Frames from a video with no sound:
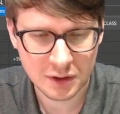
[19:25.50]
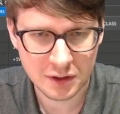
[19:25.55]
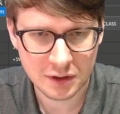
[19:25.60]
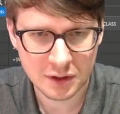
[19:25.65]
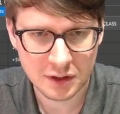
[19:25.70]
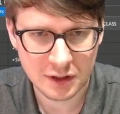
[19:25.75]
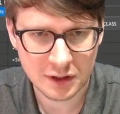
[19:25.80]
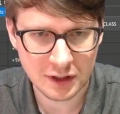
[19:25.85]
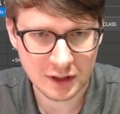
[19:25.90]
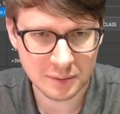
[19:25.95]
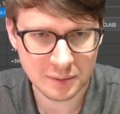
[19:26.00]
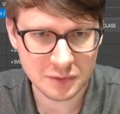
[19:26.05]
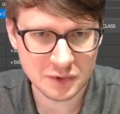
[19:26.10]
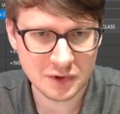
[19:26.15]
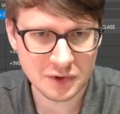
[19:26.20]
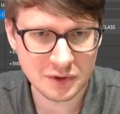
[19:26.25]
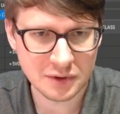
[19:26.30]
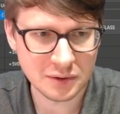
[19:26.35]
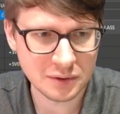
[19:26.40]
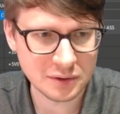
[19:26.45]
Yeah,
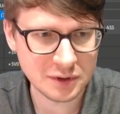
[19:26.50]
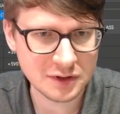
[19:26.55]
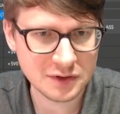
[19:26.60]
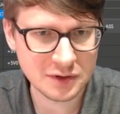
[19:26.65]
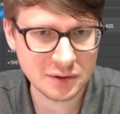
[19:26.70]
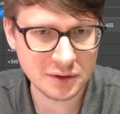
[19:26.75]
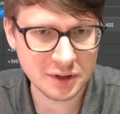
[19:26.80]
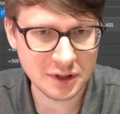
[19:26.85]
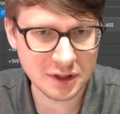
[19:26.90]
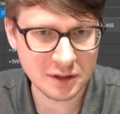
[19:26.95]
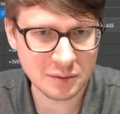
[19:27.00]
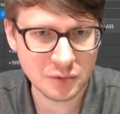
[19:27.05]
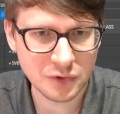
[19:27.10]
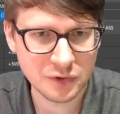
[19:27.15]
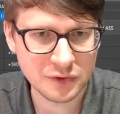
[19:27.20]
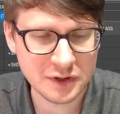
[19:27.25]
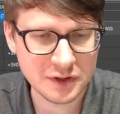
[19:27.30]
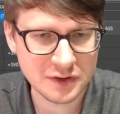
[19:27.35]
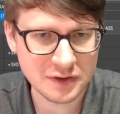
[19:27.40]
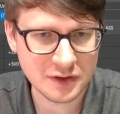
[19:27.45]
so let's go ahead and move
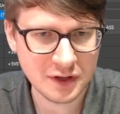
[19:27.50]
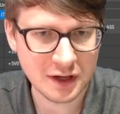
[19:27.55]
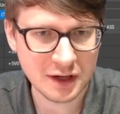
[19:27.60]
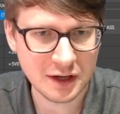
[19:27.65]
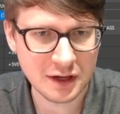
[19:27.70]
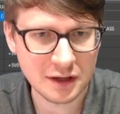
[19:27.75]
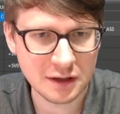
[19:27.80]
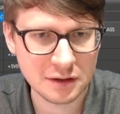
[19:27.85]
this guy.